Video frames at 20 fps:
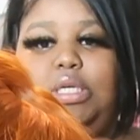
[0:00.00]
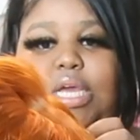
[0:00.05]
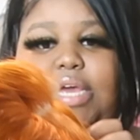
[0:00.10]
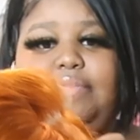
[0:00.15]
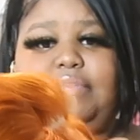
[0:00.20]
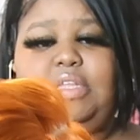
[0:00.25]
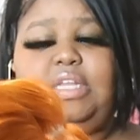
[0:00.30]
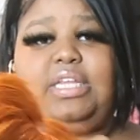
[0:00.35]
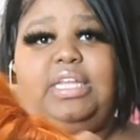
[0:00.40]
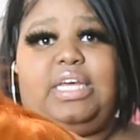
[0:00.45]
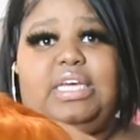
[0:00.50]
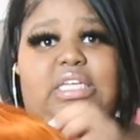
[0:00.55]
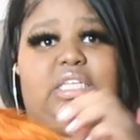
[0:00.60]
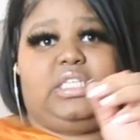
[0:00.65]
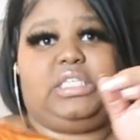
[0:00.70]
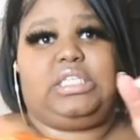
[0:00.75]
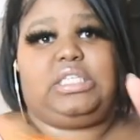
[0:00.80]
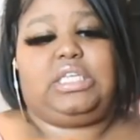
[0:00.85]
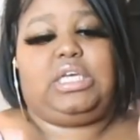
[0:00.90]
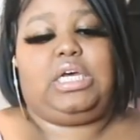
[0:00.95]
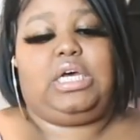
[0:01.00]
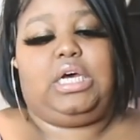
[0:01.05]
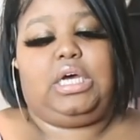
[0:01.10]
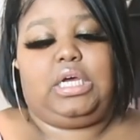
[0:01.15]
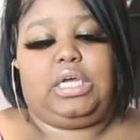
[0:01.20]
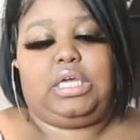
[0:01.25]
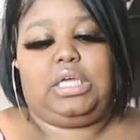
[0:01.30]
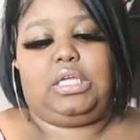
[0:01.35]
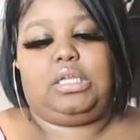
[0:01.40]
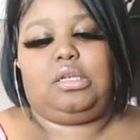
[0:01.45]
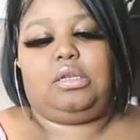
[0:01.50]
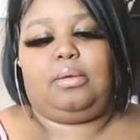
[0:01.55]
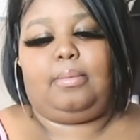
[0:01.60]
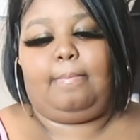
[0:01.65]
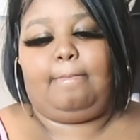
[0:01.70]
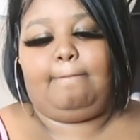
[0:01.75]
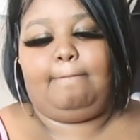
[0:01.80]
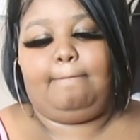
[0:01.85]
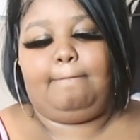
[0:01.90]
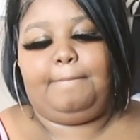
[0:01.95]
have the lace cut,
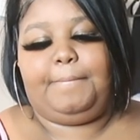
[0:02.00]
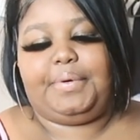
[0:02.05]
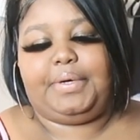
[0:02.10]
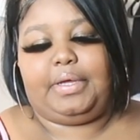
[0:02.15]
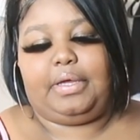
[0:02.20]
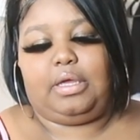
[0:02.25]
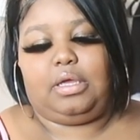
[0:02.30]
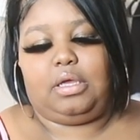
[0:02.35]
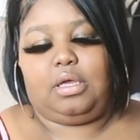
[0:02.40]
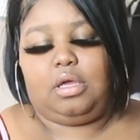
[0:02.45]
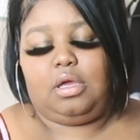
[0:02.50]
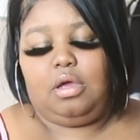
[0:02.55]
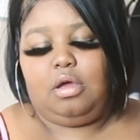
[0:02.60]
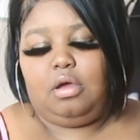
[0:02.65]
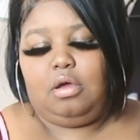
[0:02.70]
but